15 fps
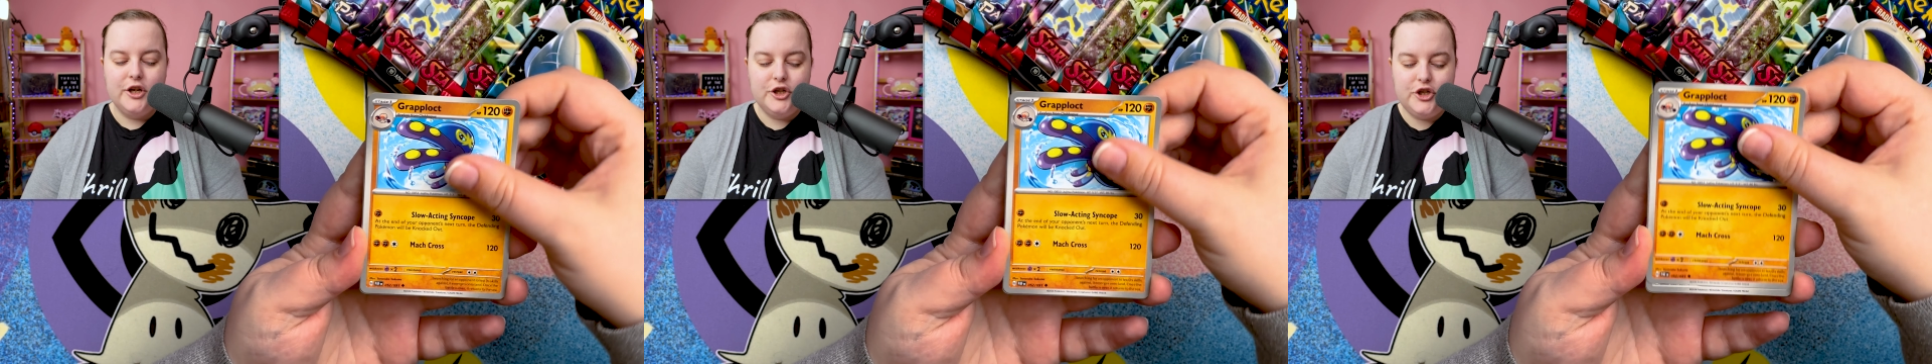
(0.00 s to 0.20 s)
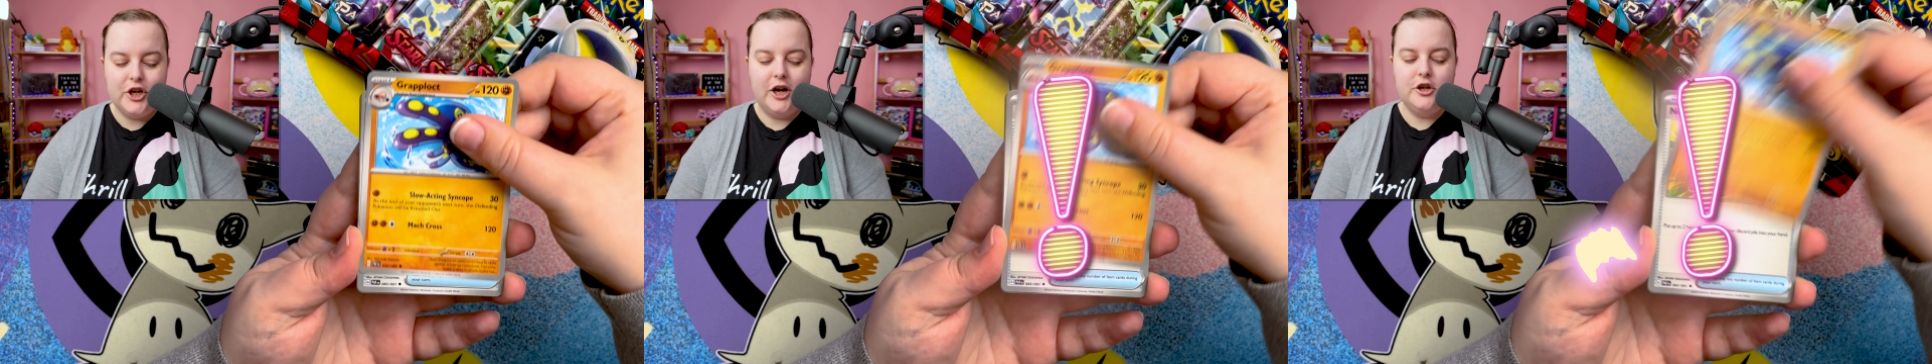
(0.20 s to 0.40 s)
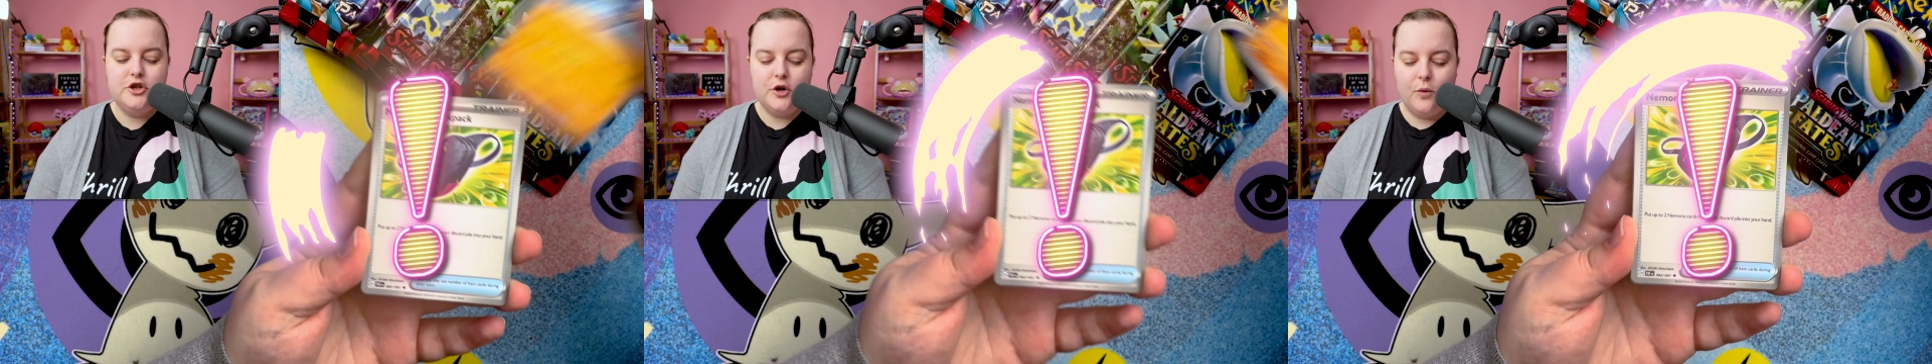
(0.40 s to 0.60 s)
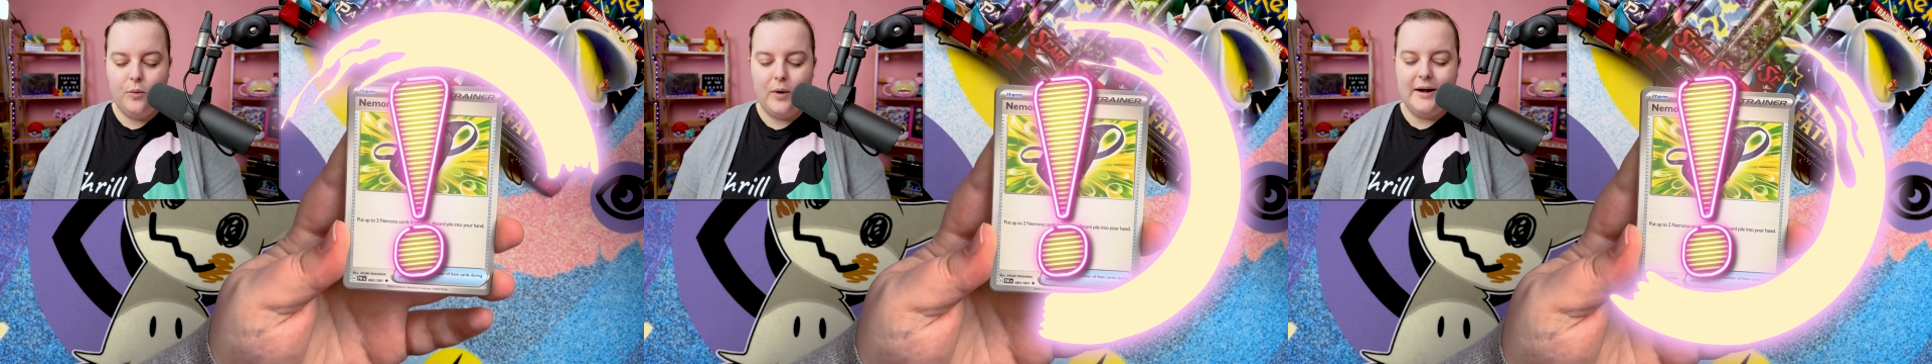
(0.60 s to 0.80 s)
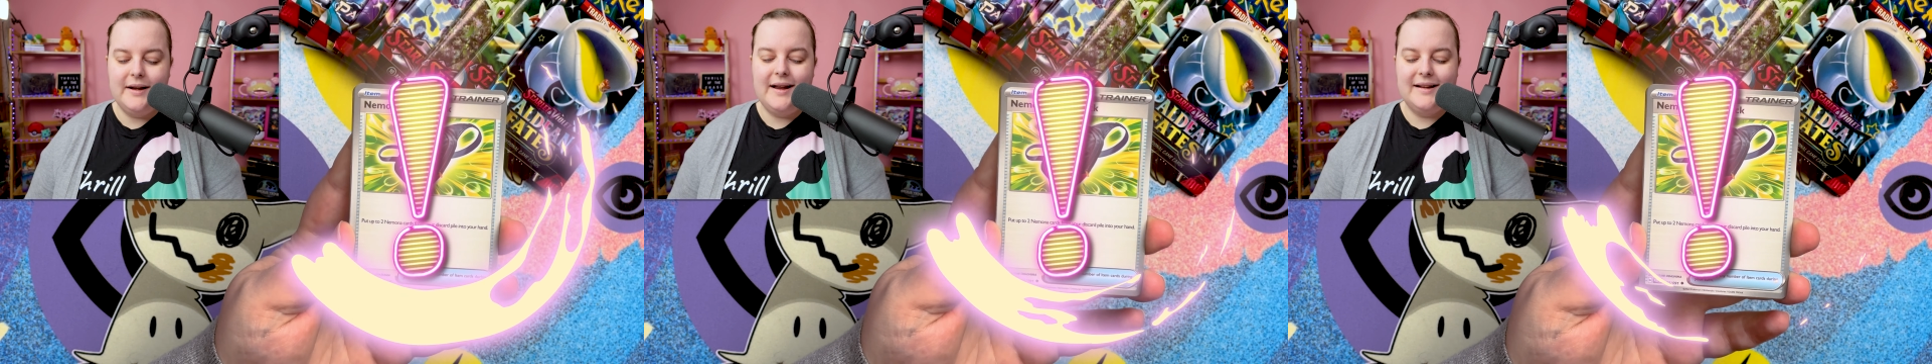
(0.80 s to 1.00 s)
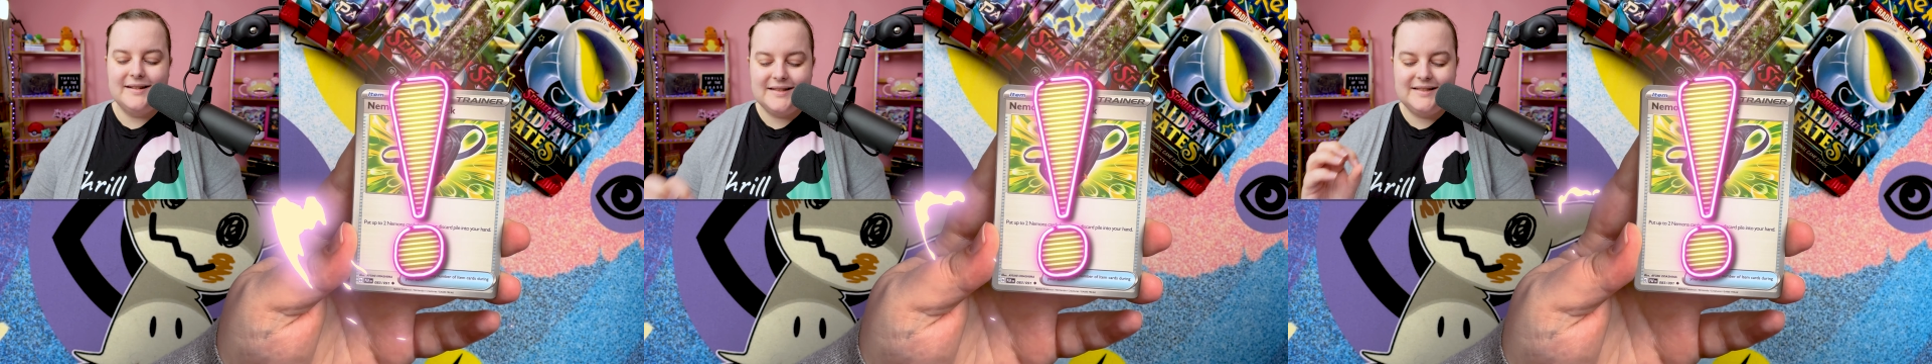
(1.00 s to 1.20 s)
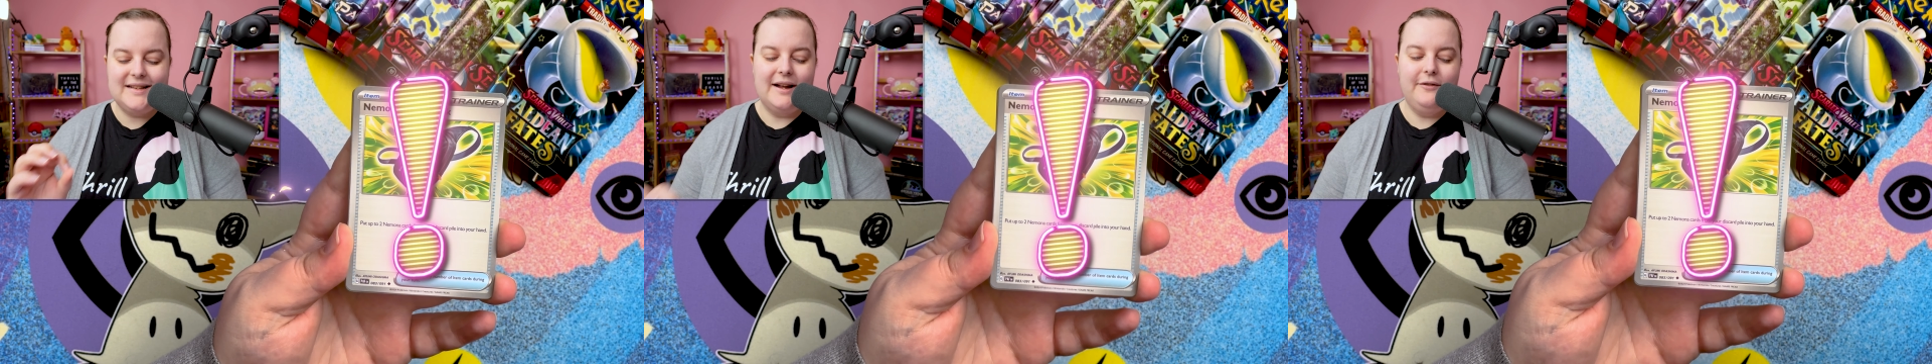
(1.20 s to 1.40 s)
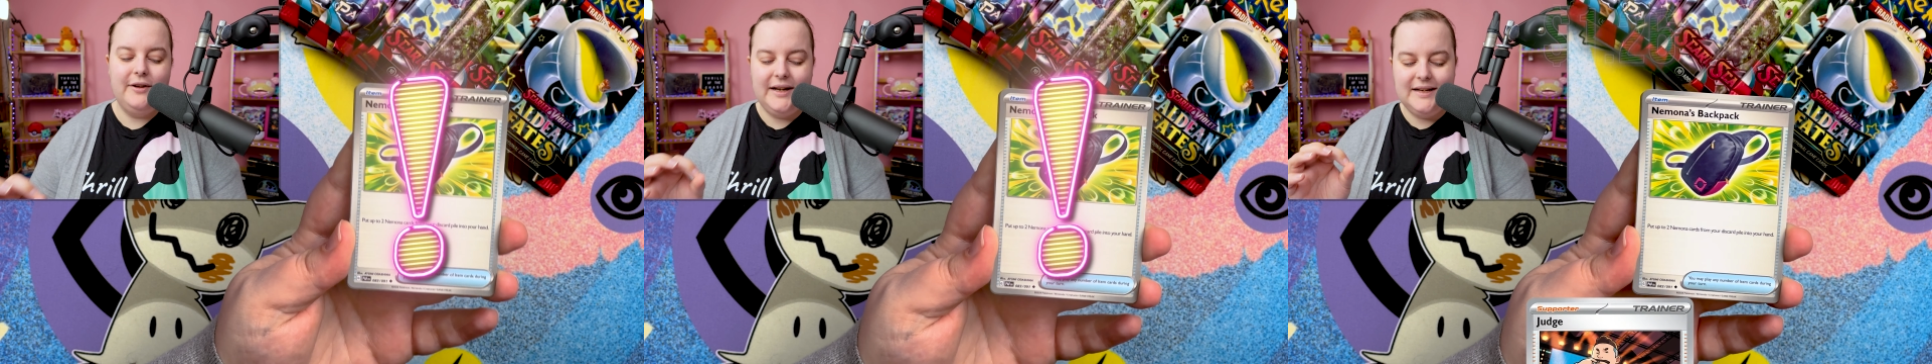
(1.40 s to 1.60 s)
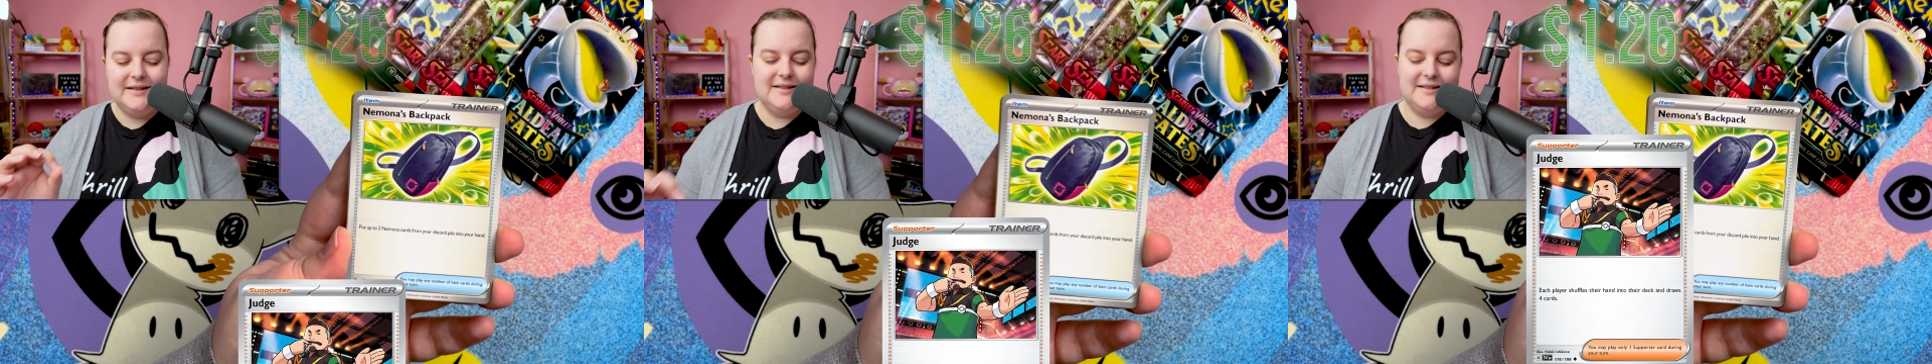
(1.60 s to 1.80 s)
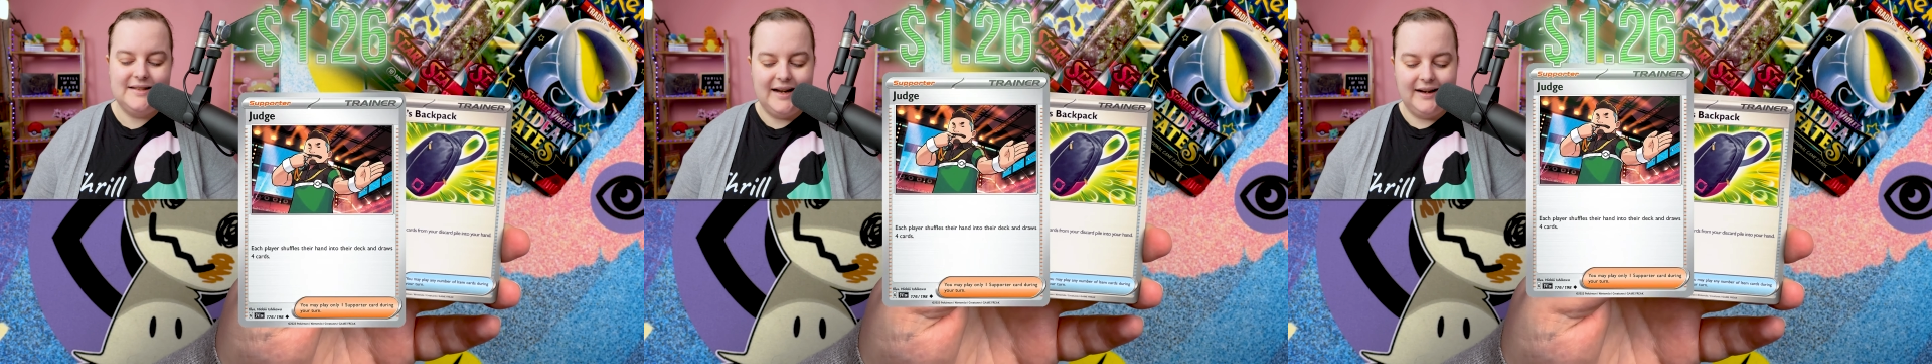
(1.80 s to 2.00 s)
Judge
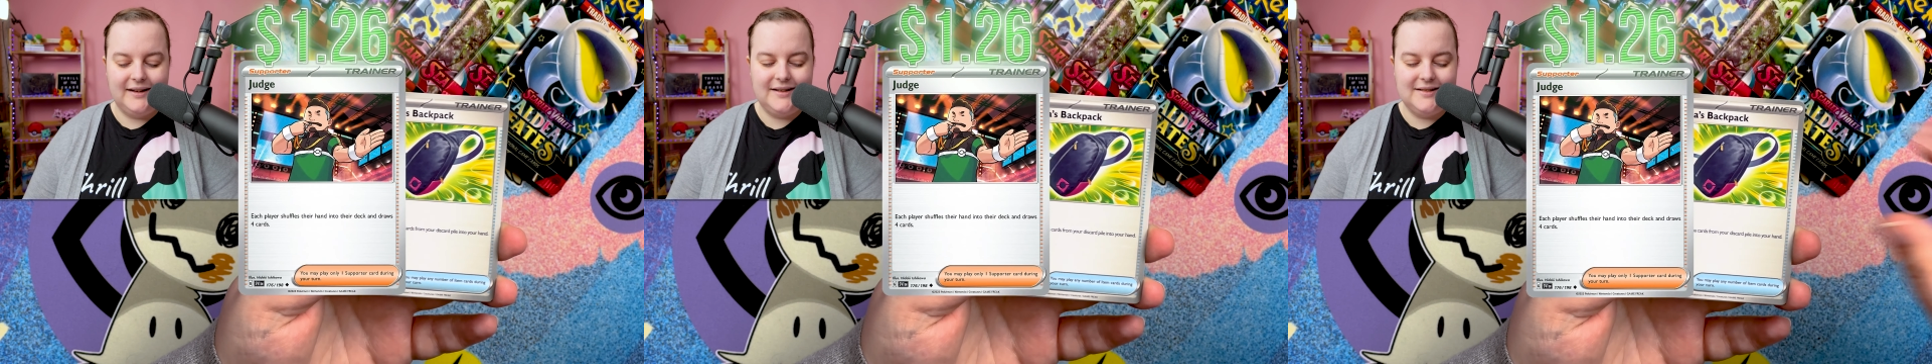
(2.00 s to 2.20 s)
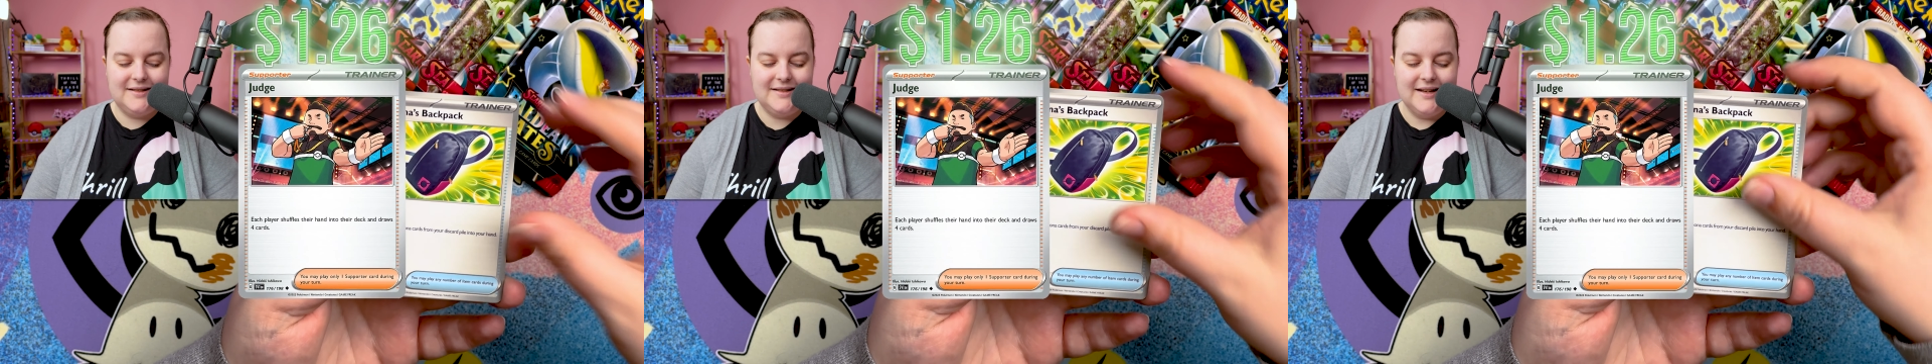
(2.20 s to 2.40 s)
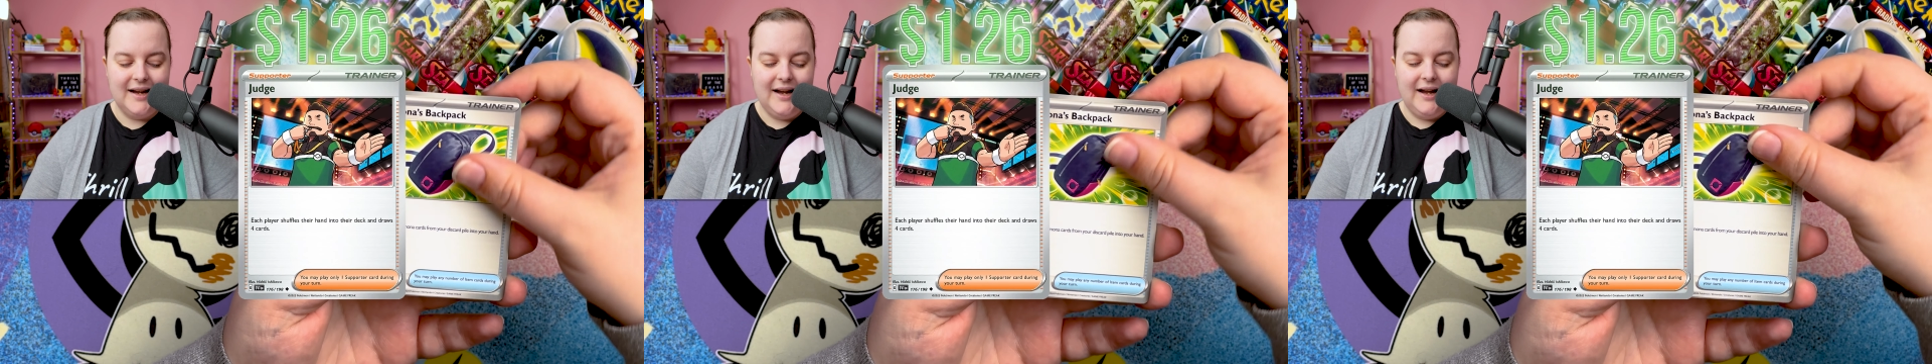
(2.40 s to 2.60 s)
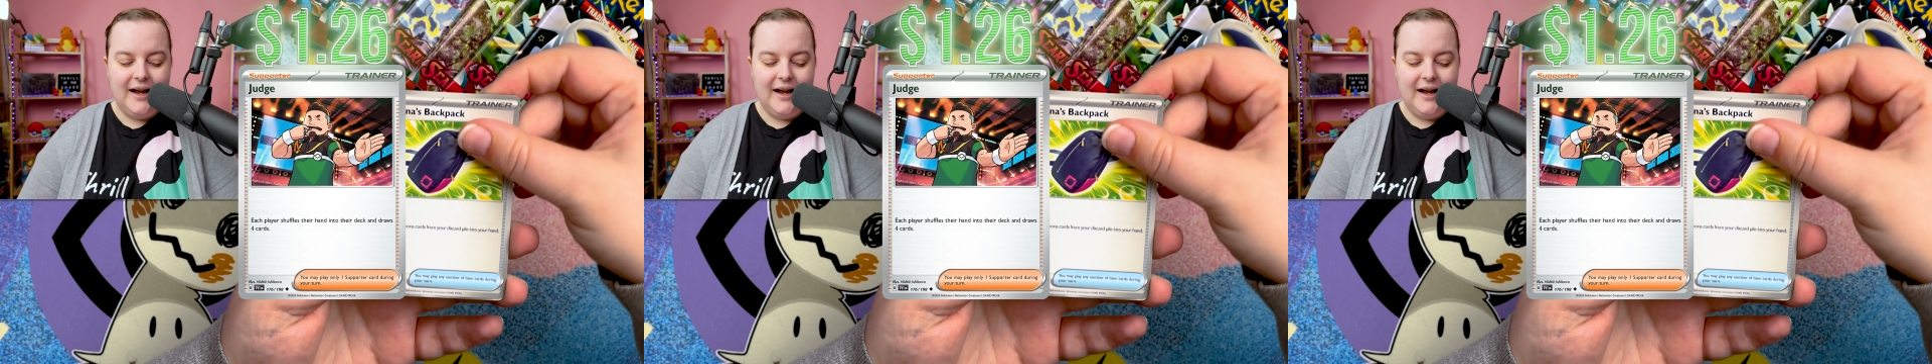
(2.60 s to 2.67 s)
176.